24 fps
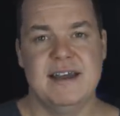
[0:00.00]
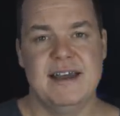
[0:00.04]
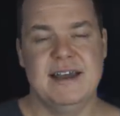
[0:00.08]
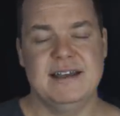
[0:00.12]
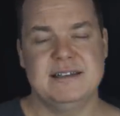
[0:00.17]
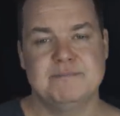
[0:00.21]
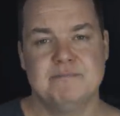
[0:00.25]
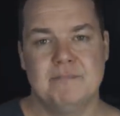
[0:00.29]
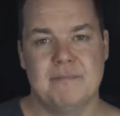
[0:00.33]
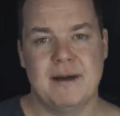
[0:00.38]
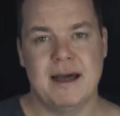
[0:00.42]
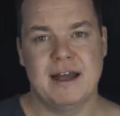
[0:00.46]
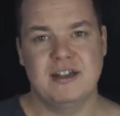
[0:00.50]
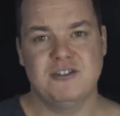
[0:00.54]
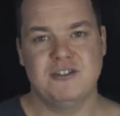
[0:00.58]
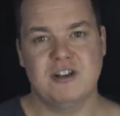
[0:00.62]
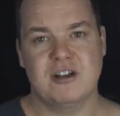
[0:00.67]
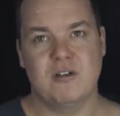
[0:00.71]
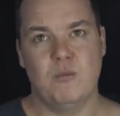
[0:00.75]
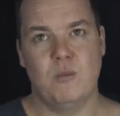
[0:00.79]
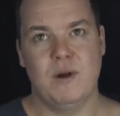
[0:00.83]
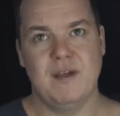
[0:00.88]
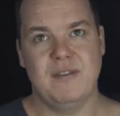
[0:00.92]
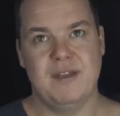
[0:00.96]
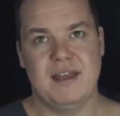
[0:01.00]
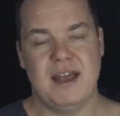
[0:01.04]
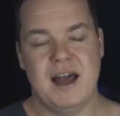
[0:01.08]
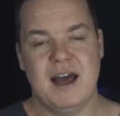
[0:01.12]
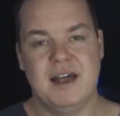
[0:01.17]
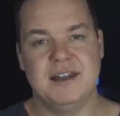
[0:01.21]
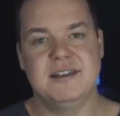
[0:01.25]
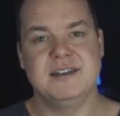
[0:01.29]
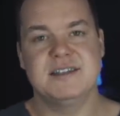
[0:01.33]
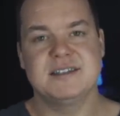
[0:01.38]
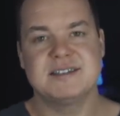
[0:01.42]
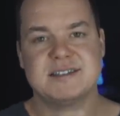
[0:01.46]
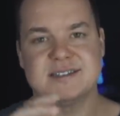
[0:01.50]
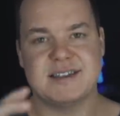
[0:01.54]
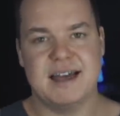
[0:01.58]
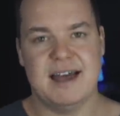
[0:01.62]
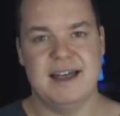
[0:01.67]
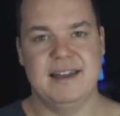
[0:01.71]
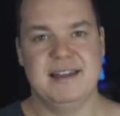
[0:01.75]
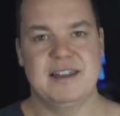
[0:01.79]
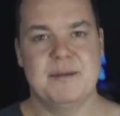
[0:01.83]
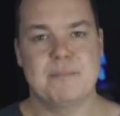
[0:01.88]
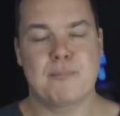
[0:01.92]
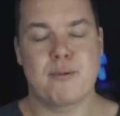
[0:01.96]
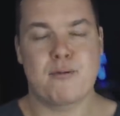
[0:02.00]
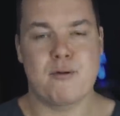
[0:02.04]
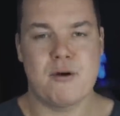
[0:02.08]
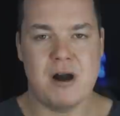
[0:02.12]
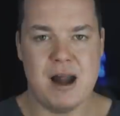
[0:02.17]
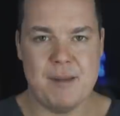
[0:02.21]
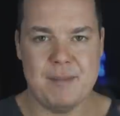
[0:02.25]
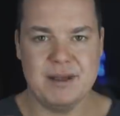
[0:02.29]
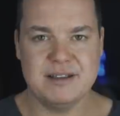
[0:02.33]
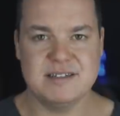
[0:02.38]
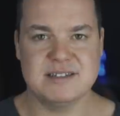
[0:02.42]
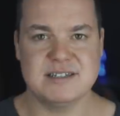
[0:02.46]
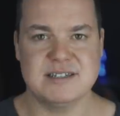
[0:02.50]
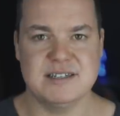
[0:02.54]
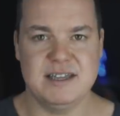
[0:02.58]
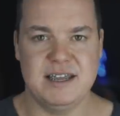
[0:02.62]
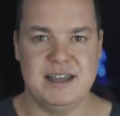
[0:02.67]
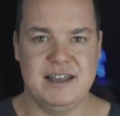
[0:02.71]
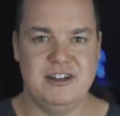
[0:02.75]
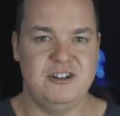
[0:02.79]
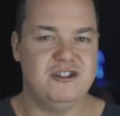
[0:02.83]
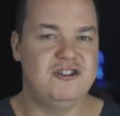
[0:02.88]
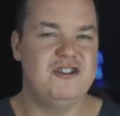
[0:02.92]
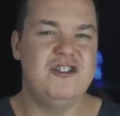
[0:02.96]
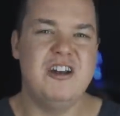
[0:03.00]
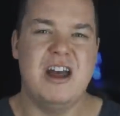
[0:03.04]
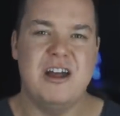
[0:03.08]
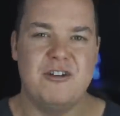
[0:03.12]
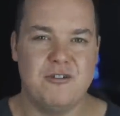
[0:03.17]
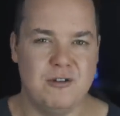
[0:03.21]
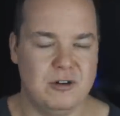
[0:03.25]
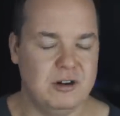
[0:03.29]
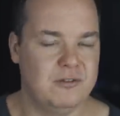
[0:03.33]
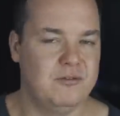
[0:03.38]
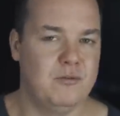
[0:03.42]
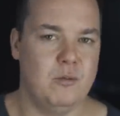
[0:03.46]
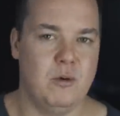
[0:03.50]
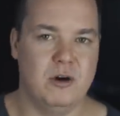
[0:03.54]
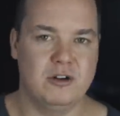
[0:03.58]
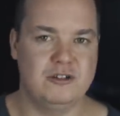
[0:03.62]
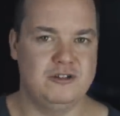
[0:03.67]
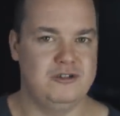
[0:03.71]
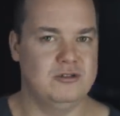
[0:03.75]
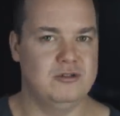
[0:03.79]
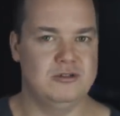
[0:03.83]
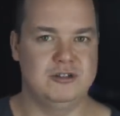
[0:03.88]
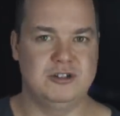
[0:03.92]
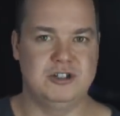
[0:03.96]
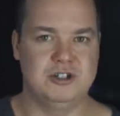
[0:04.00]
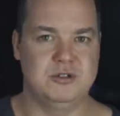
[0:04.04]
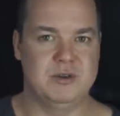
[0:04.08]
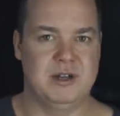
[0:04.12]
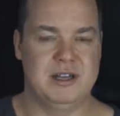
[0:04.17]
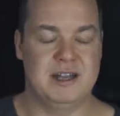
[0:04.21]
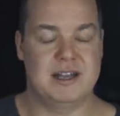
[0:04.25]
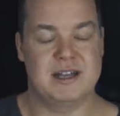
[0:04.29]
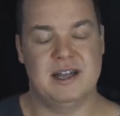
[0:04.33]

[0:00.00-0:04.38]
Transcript: is magic where they understand the premise in general of what you're doing.